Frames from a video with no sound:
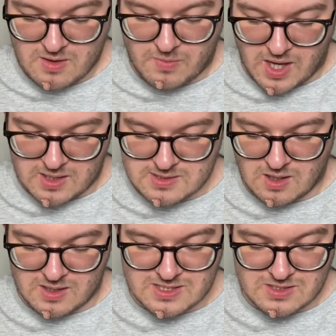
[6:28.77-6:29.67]
But
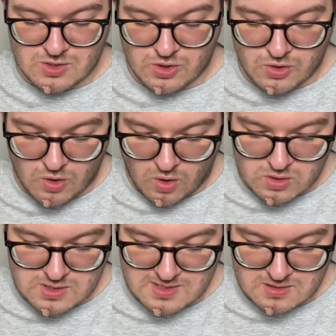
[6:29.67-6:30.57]
I just could not,
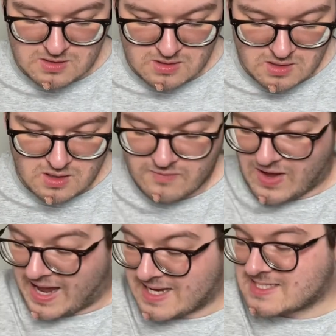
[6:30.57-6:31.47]
for
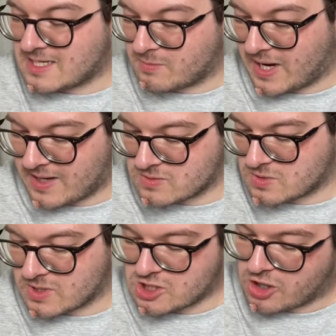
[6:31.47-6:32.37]
£18,
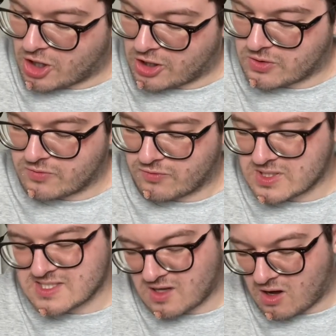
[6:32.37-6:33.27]
which I know for a
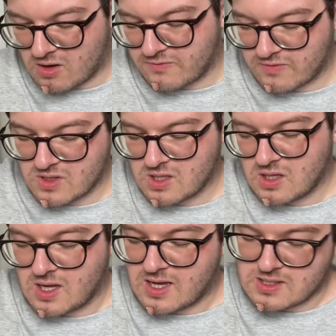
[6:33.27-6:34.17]

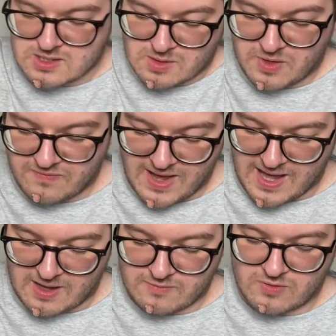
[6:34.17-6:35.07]
scarf, to be fair,